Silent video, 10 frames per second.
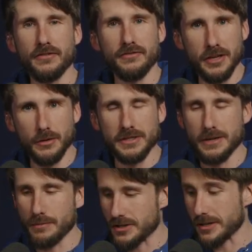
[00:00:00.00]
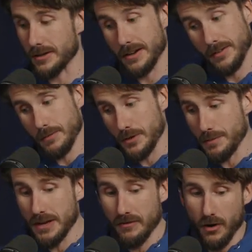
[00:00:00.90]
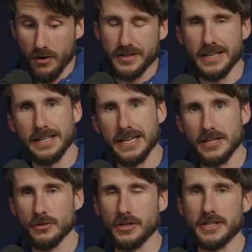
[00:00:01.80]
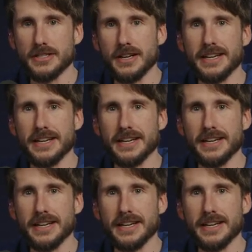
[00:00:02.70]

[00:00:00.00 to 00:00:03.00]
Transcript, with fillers: films, in particular, to be involved in His Only Son,